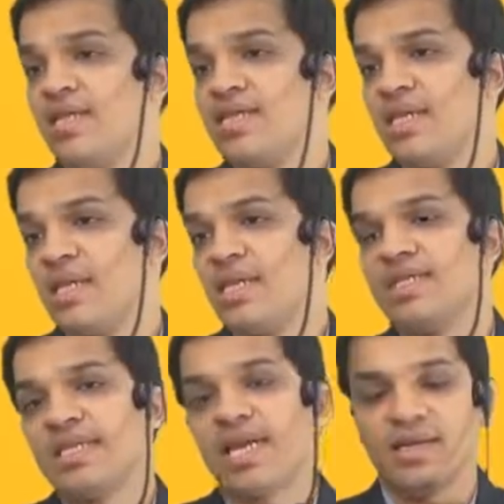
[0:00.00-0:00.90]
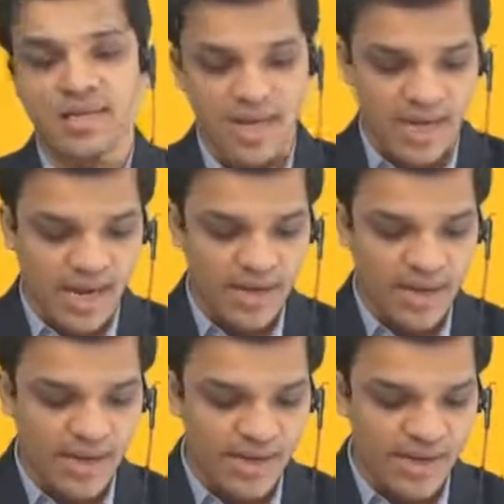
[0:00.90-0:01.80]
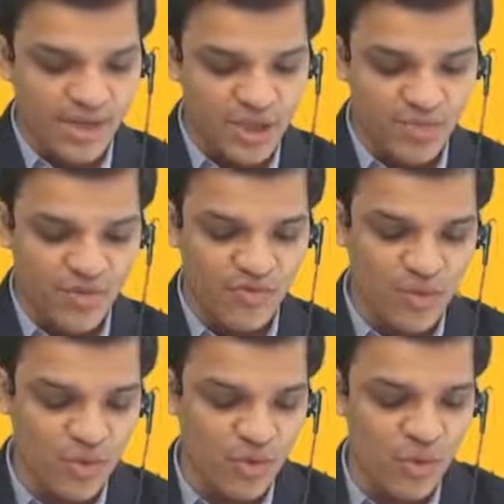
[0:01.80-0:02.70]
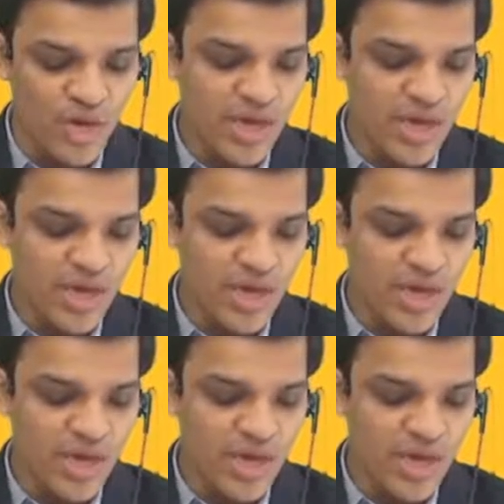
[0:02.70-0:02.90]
see, understand, I'll read this one for you.